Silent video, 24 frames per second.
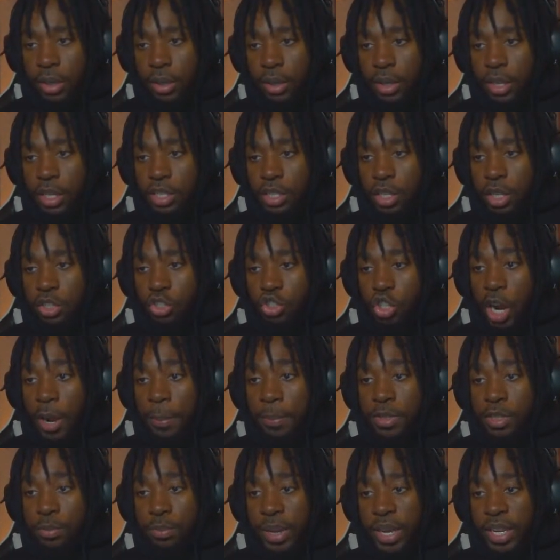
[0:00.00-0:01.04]
he's going to drop
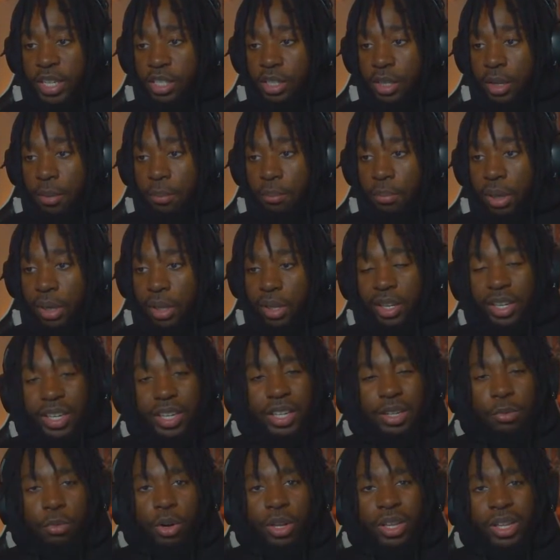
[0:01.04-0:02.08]
his base, but look
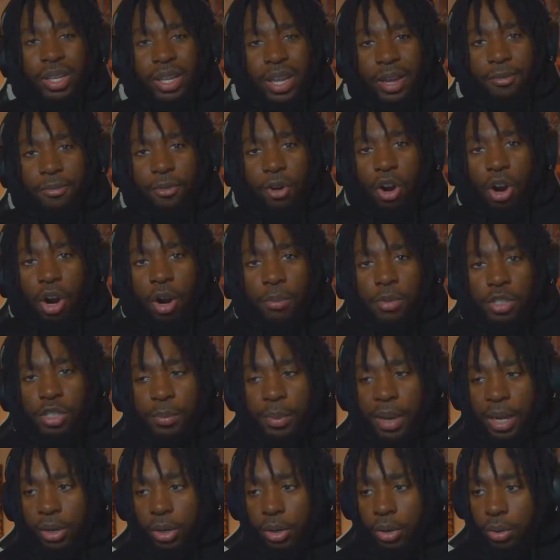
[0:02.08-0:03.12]
at where the left arm is
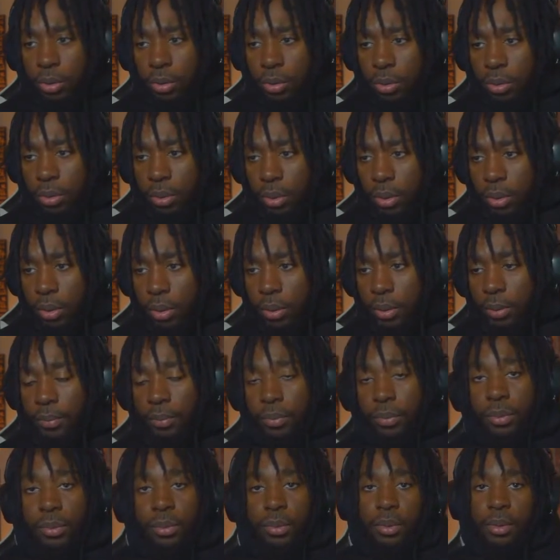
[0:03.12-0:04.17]
about to do.
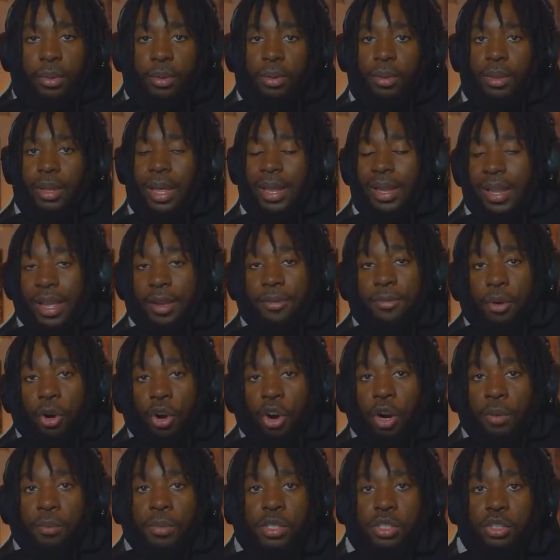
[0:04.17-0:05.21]
That left
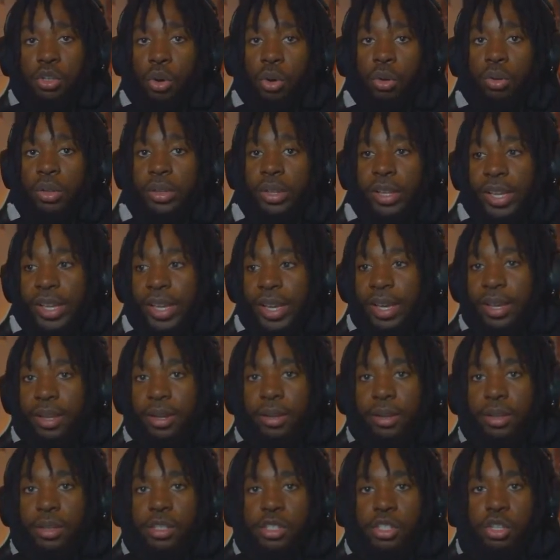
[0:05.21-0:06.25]
arm is going to lead
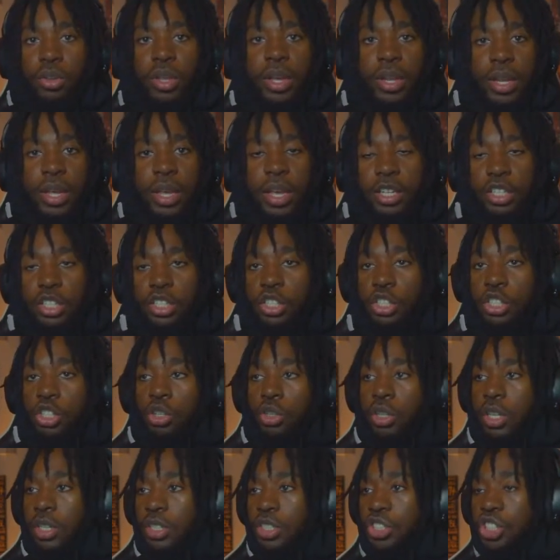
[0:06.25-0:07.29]
so that it's
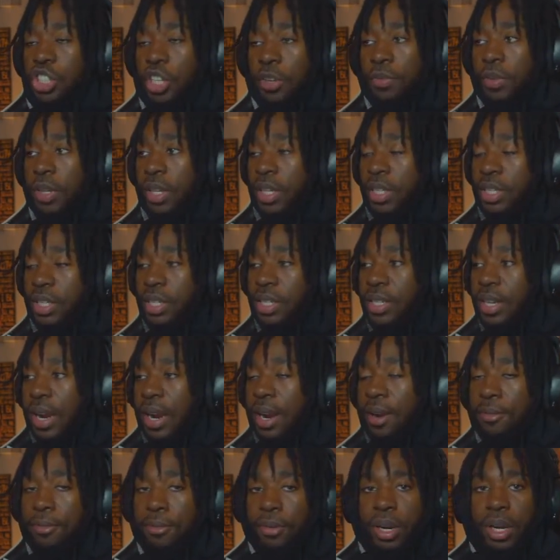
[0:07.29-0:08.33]
shifting his
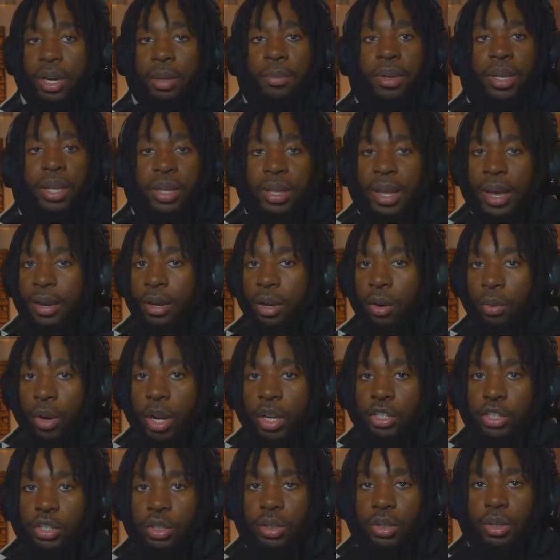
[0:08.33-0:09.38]
entire frame in that
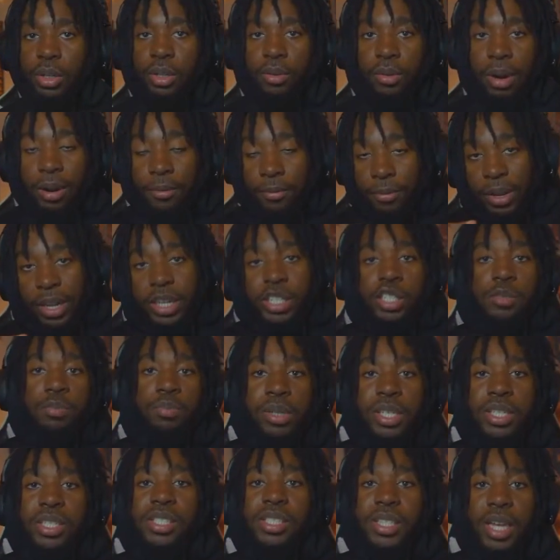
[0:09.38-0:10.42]
direction, right? For that
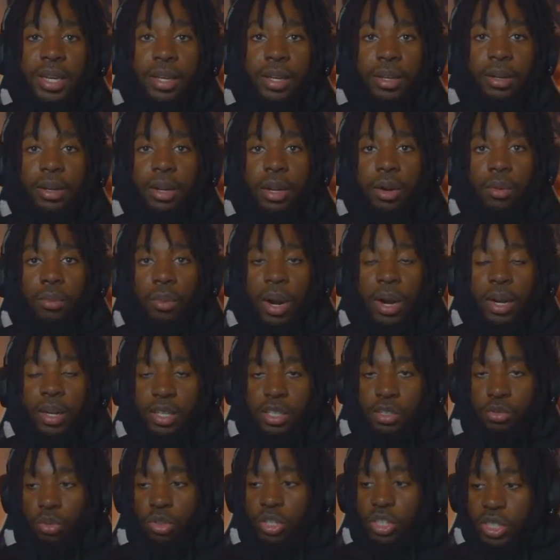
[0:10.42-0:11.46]
split second, right?
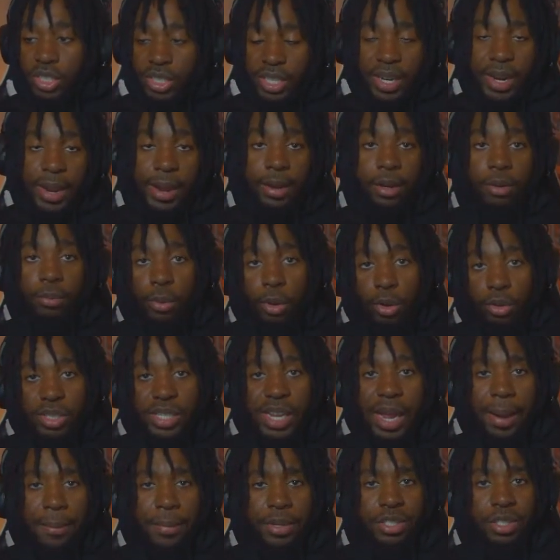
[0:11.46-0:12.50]
Because when you see that in real
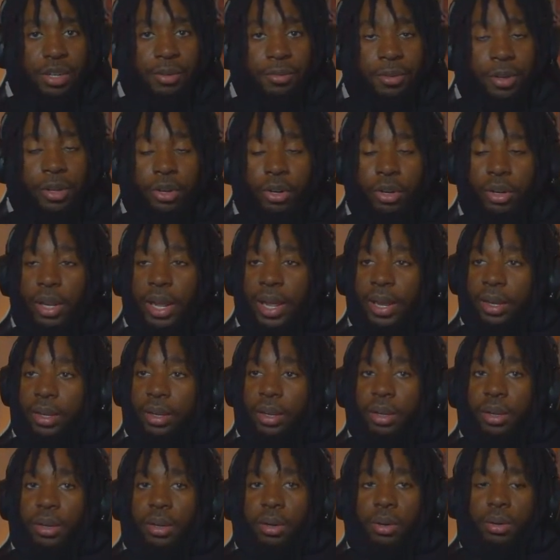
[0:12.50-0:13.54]
time as a defender, you're like,
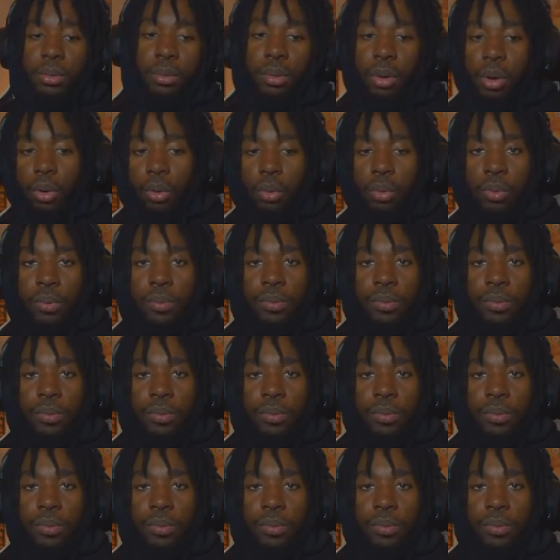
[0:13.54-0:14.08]
oh,